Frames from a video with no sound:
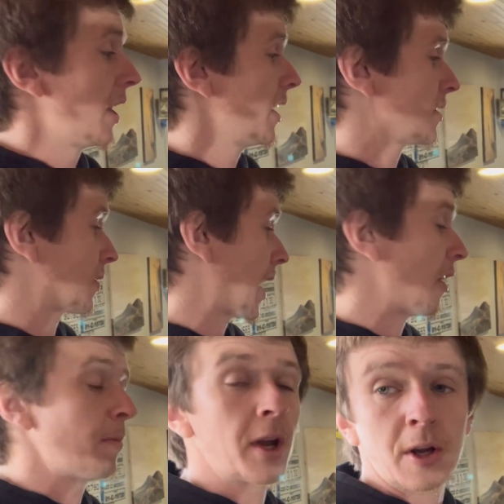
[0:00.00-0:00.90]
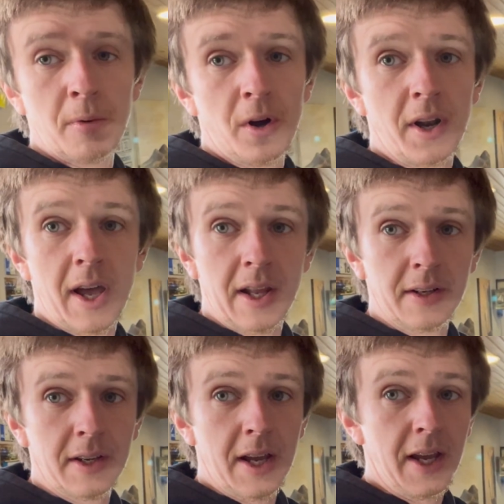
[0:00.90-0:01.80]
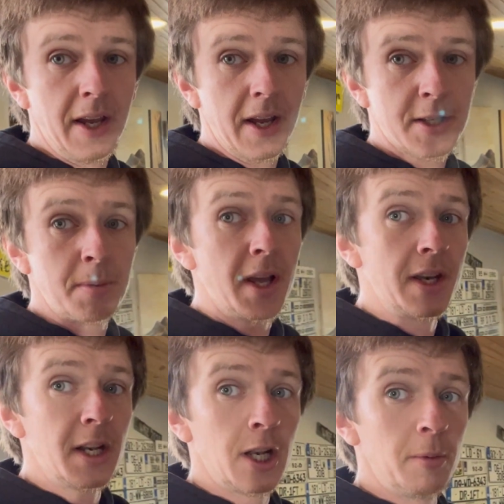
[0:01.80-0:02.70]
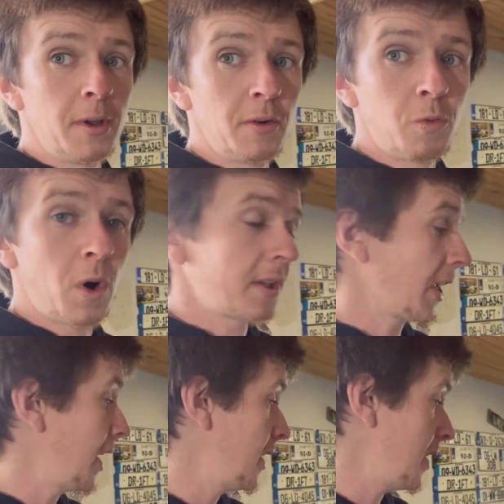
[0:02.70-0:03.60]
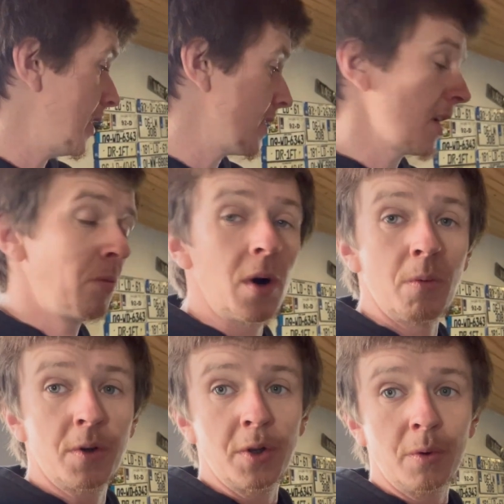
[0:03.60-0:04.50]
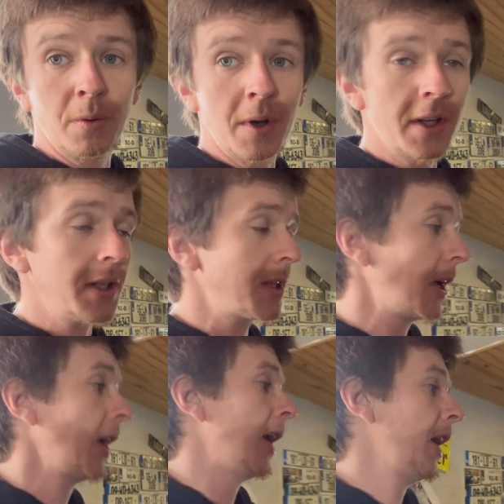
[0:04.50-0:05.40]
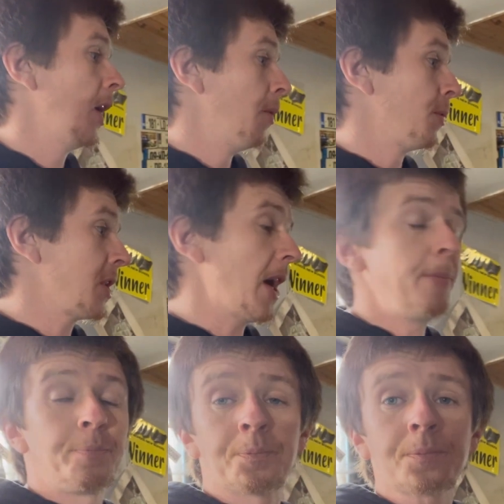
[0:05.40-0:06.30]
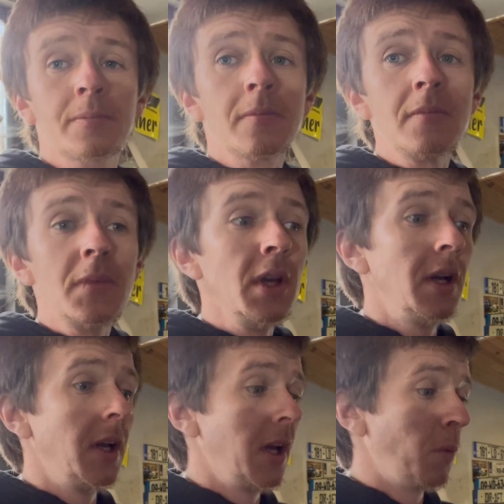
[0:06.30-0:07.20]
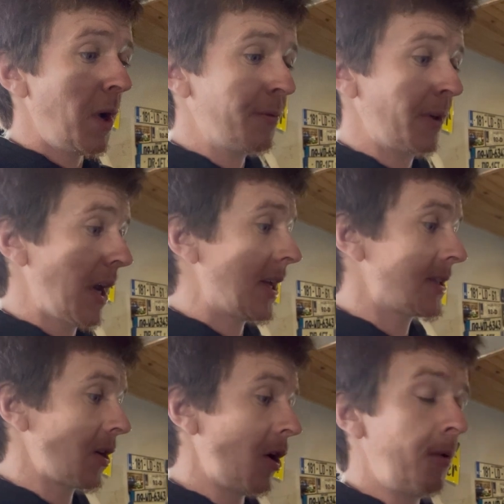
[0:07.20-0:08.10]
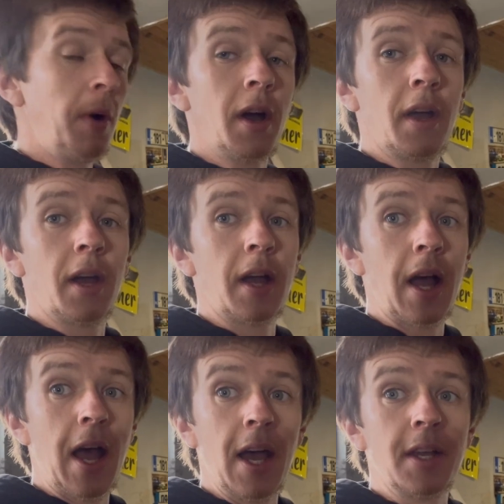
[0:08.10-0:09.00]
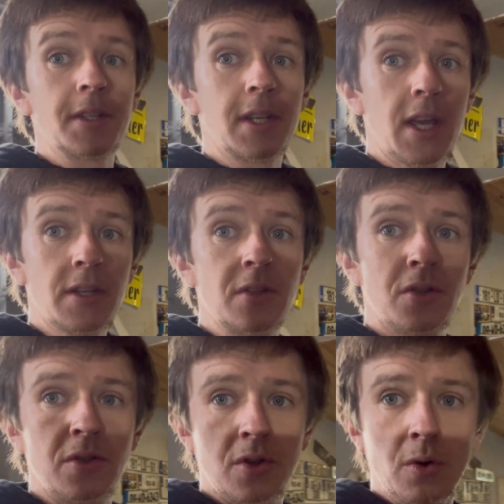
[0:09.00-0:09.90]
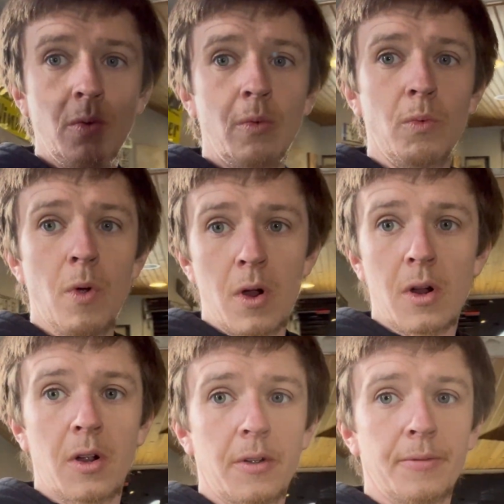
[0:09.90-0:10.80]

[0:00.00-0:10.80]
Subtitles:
So Gary might come on and explain a little bit of what the kit is and what we're doing with it. But yeah, wait for the lads to come and get to work.